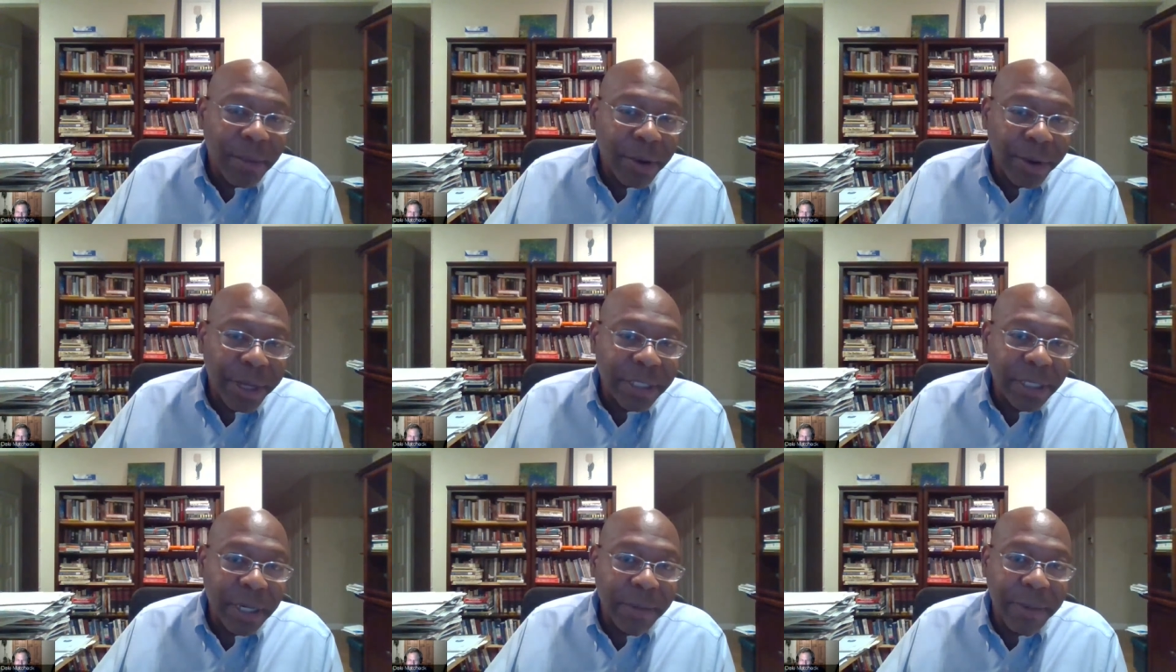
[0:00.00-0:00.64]

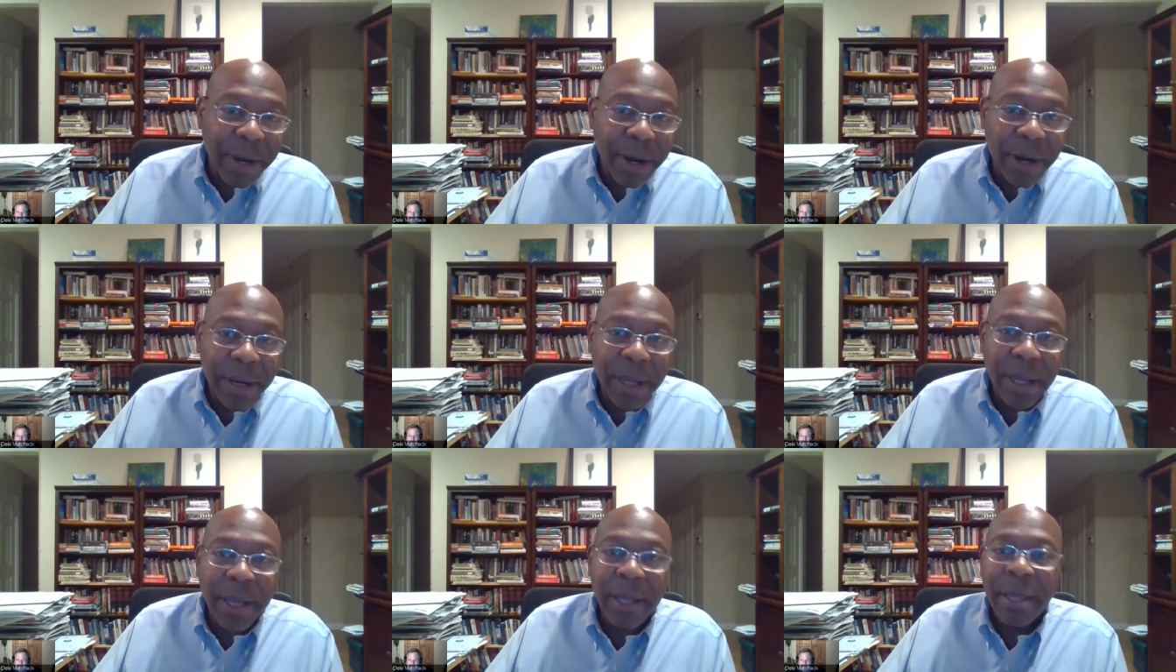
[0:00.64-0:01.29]
immigrants in
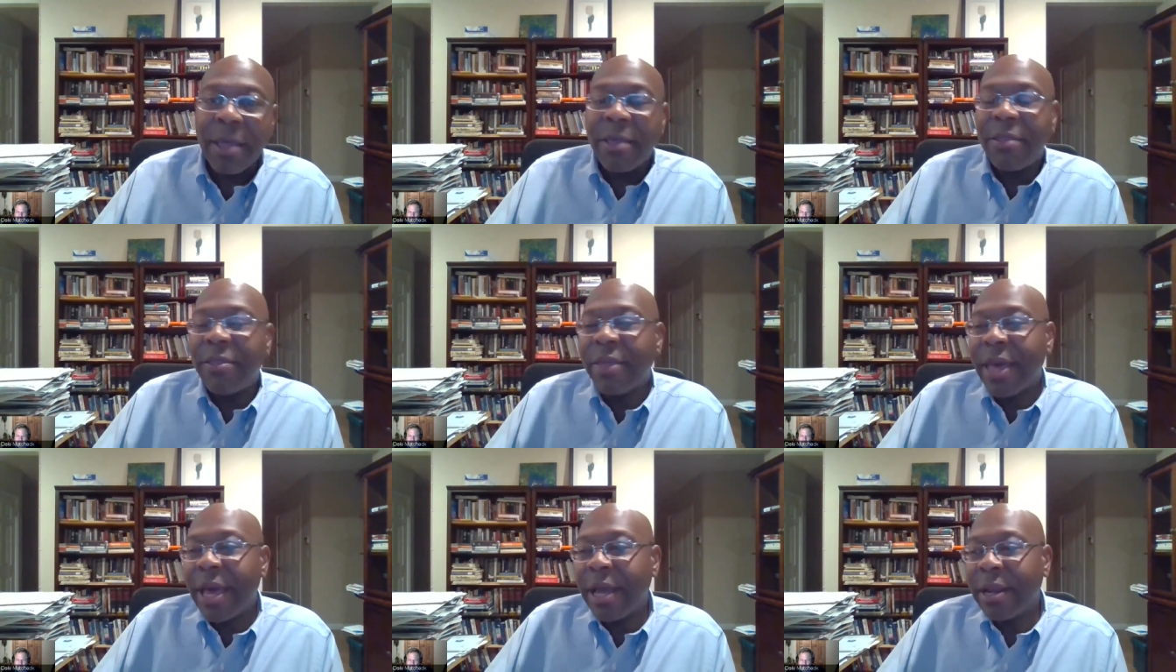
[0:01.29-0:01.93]
America,
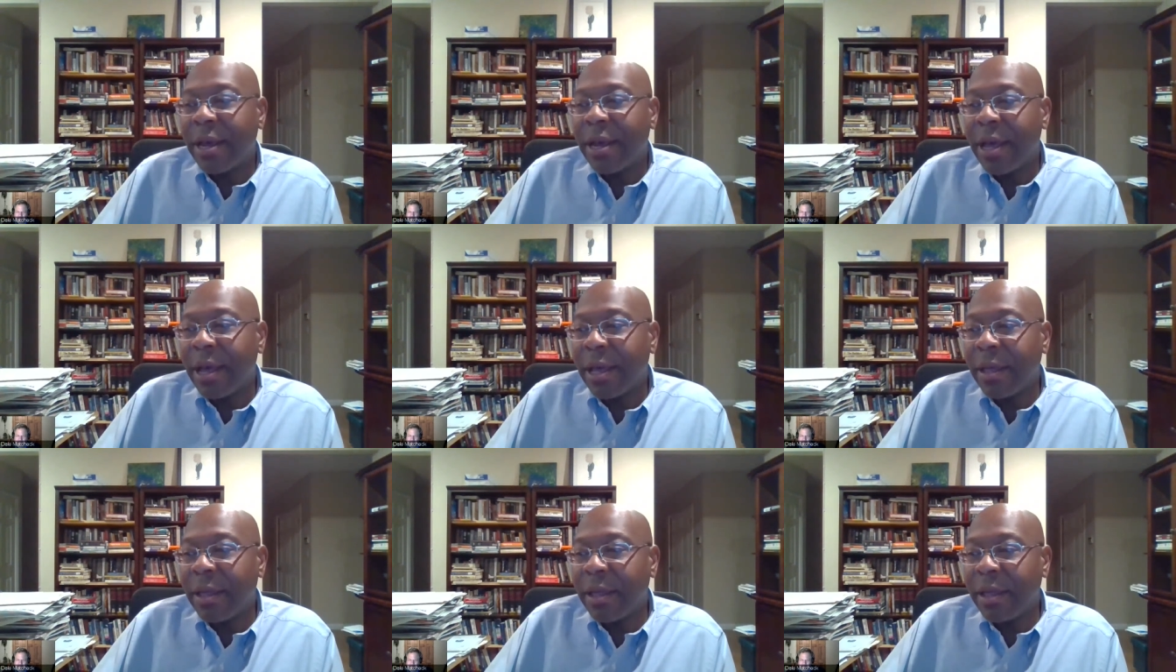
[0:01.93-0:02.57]
that
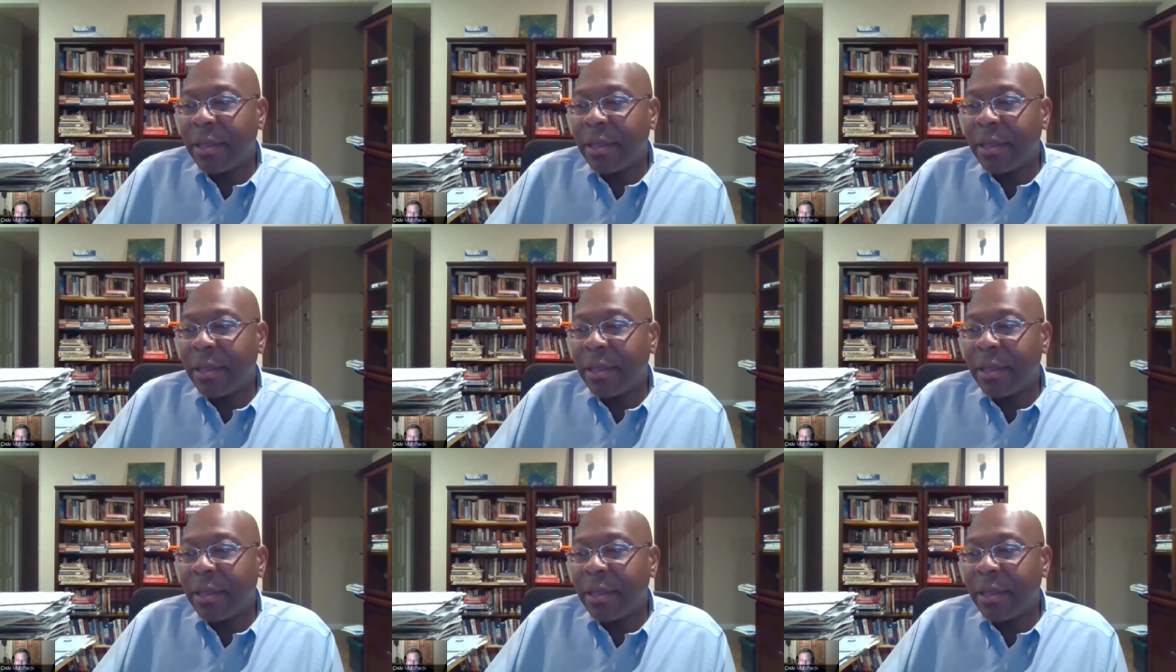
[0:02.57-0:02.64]
uh,